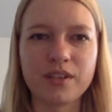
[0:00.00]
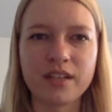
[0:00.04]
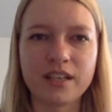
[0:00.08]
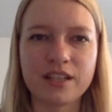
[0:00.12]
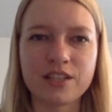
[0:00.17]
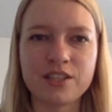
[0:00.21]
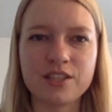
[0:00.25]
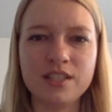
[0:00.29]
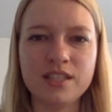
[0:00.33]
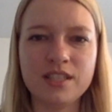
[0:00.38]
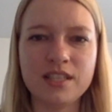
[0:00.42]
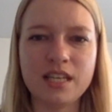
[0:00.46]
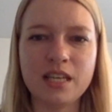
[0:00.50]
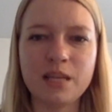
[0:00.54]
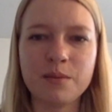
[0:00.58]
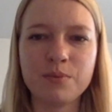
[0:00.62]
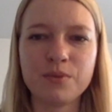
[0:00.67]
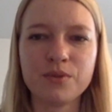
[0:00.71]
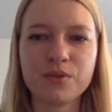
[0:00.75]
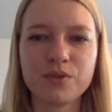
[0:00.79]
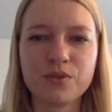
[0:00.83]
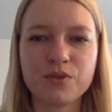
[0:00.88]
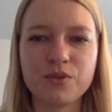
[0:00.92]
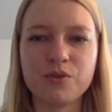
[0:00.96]
Like, she's
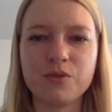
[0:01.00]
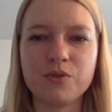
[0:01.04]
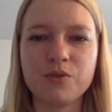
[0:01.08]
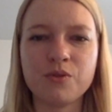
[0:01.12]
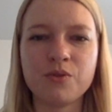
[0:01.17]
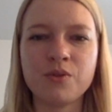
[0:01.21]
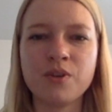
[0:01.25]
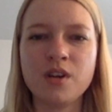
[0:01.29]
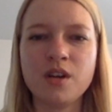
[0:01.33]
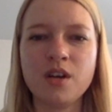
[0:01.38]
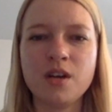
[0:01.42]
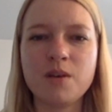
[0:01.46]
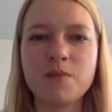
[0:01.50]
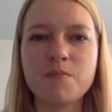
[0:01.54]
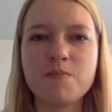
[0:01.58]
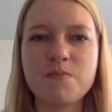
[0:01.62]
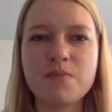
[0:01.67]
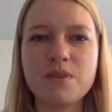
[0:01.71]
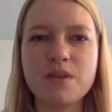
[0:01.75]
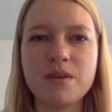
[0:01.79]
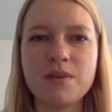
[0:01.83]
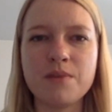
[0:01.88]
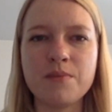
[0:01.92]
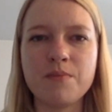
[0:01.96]
able to
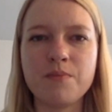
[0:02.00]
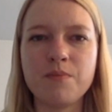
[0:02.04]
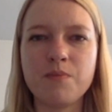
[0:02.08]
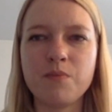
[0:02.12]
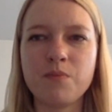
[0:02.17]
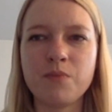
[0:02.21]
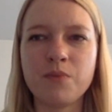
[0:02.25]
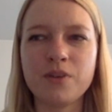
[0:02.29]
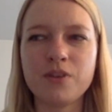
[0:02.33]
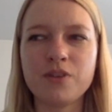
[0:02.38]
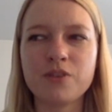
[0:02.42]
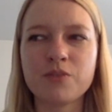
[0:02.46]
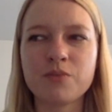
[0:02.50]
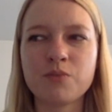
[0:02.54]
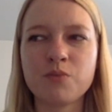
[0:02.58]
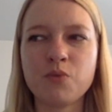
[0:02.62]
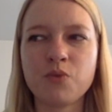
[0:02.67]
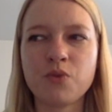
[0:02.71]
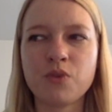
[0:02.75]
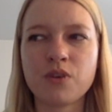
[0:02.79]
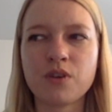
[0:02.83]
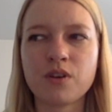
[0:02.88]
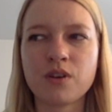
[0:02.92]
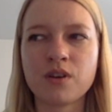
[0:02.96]
be much
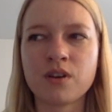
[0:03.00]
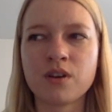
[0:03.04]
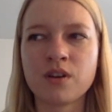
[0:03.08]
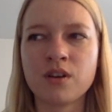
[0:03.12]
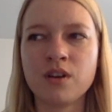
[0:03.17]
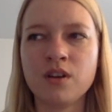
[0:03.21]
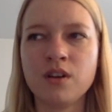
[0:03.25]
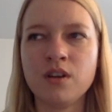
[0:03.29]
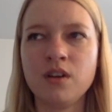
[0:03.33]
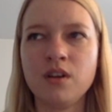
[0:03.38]
more,